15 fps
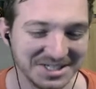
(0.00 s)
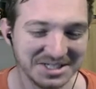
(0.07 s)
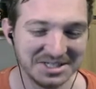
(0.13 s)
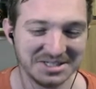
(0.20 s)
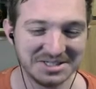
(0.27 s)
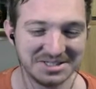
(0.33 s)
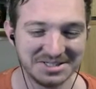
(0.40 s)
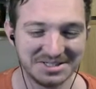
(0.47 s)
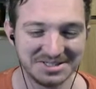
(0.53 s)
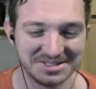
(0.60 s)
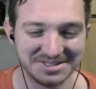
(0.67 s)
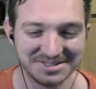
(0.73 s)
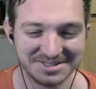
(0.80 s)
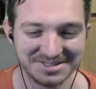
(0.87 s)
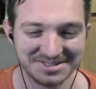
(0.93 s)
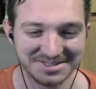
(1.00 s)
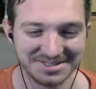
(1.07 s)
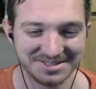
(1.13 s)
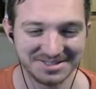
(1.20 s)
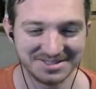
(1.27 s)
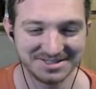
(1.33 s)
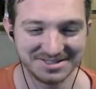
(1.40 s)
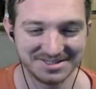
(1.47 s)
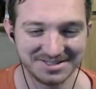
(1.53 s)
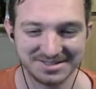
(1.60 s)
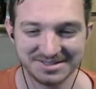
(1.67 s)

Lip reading: Nobody speaks.